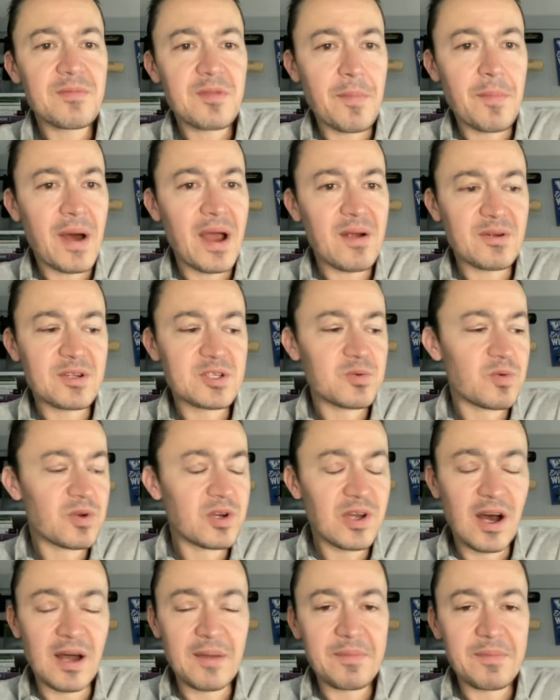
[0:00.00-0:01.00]
The Pirates would
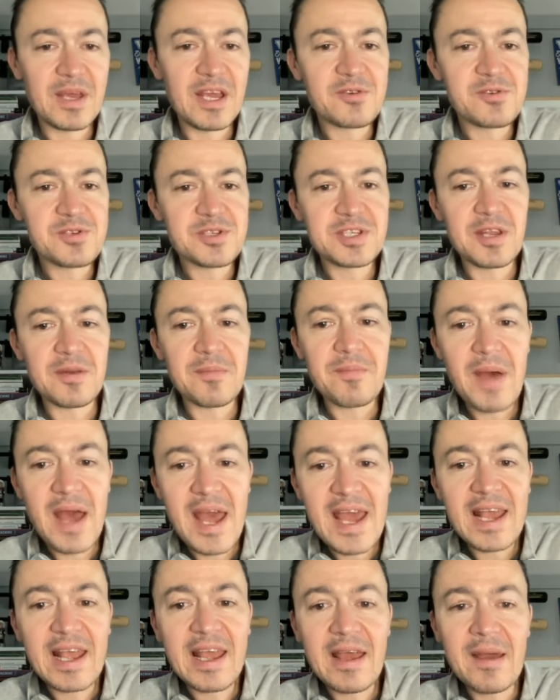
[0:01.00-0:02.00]
not be interested in
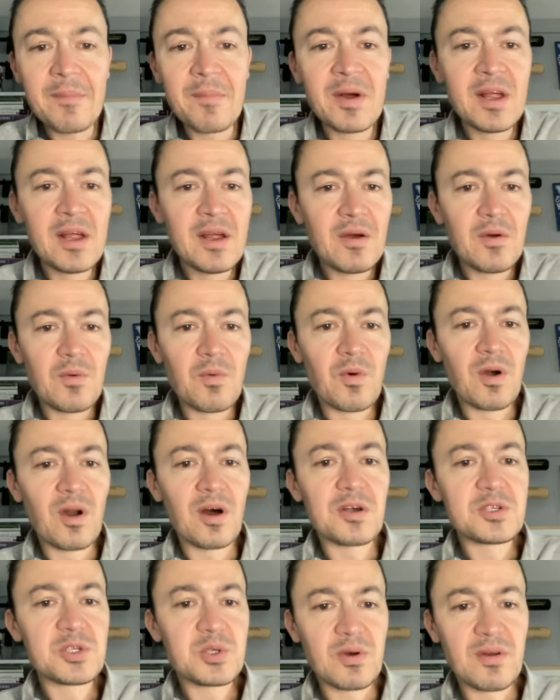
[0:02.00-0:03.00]
paying him. We're
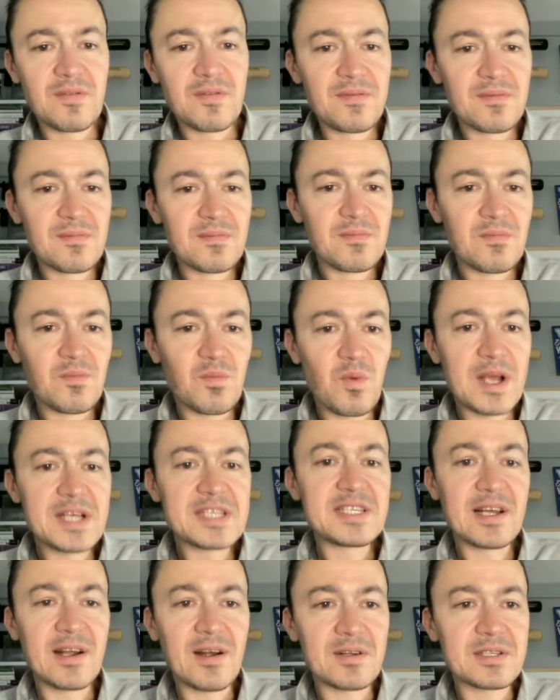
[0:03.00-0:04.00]
all sort of
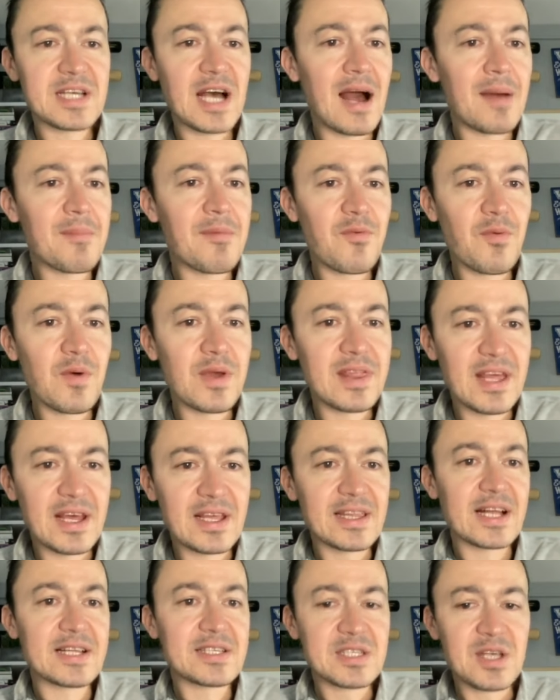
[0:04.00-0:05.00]
wasting our time if we think
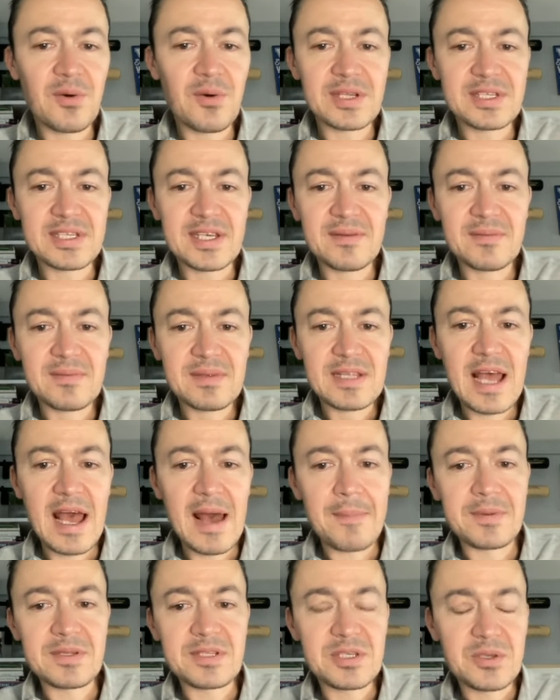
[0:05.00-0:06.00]
that's going to
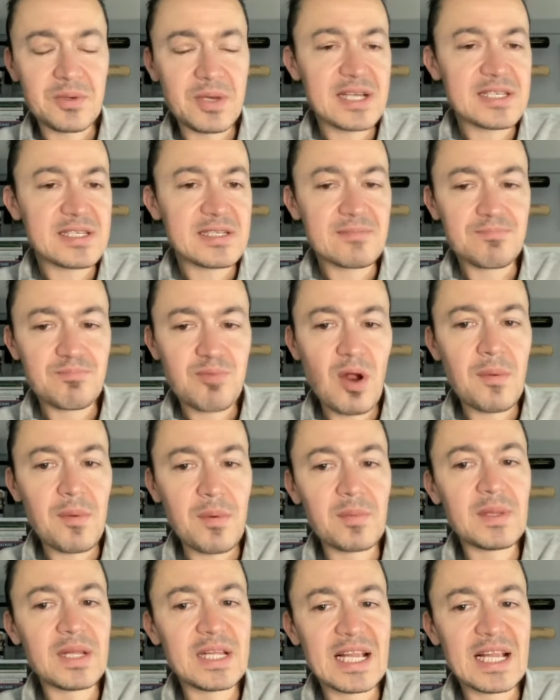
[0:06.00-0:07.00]
happen. So yes,
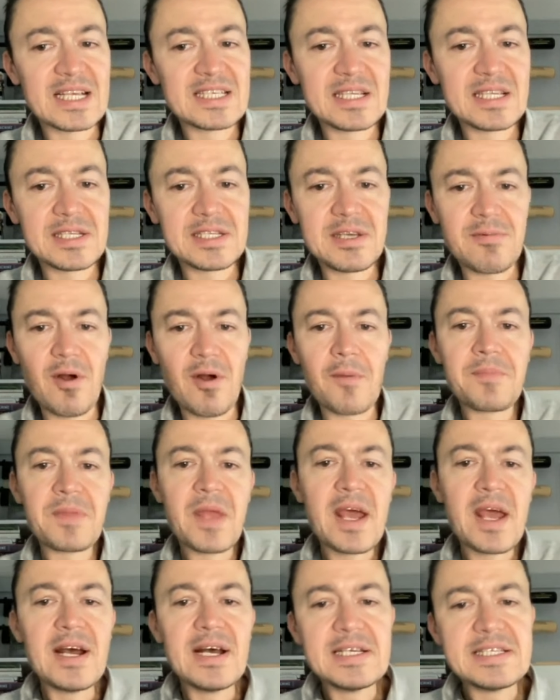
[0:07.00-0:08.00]
probably less than 0.
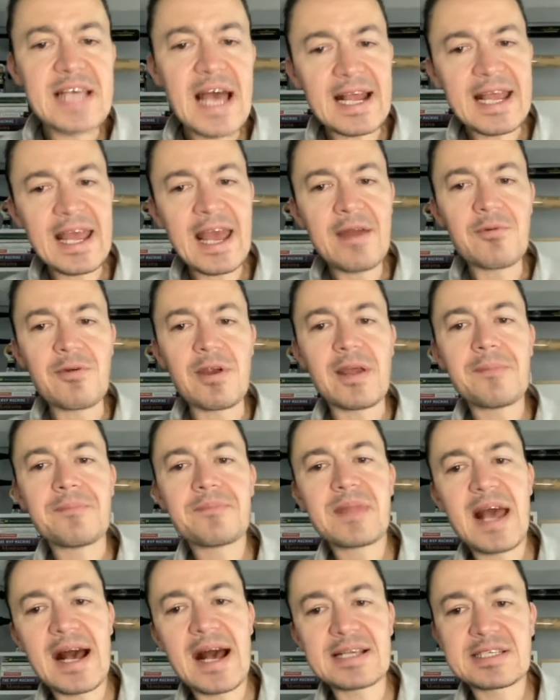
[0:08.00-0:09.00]
Zach Henry
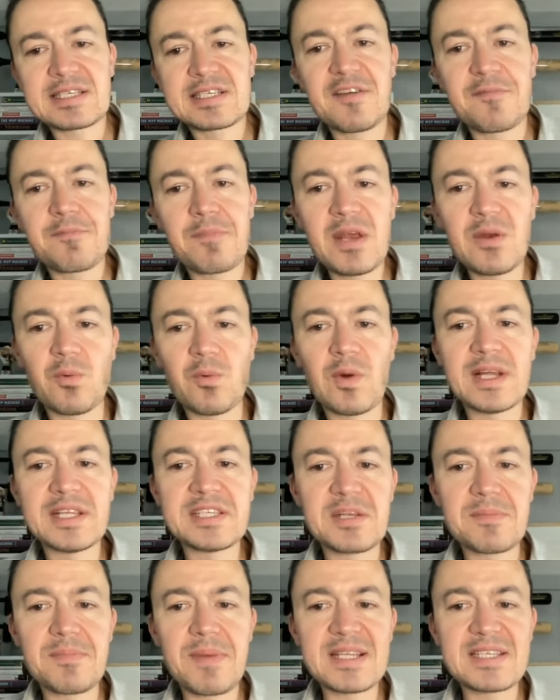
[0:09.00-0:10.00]
asks, if Pitt
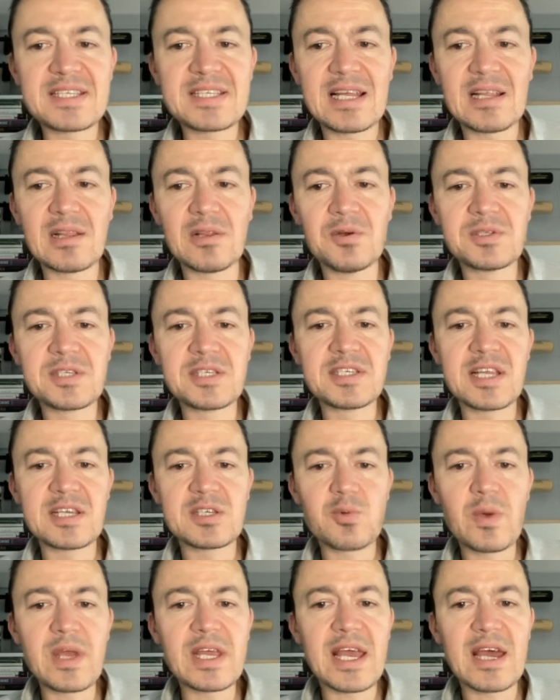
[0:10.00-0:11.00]
wins and Penn State loses
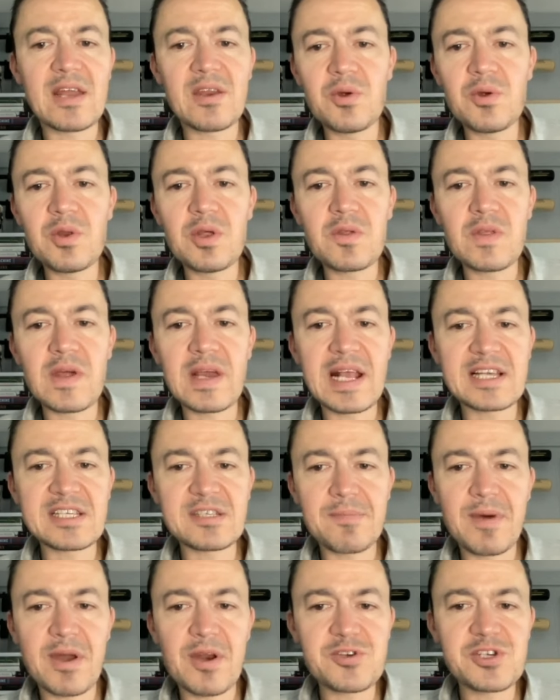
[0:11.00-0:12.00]
this weekend, who do you think has a
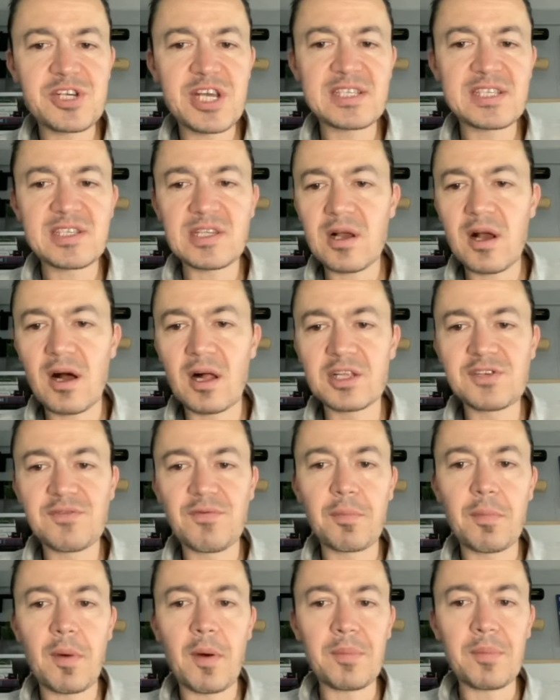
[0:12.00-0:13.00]
better chance of the college
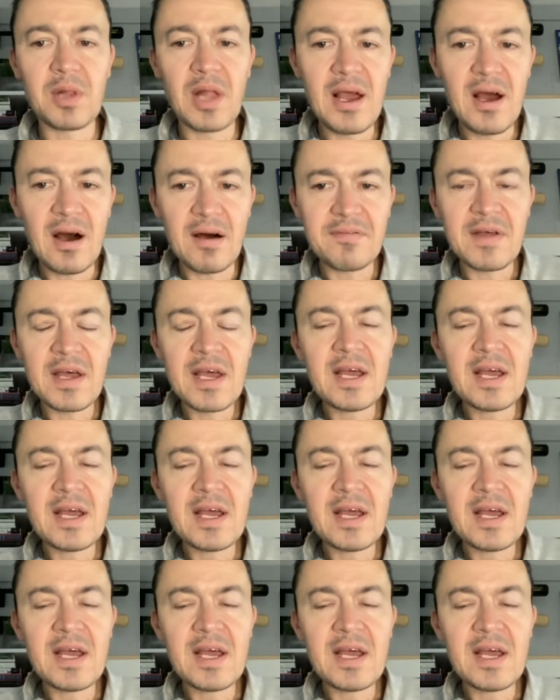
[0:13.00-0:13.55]
football playoff?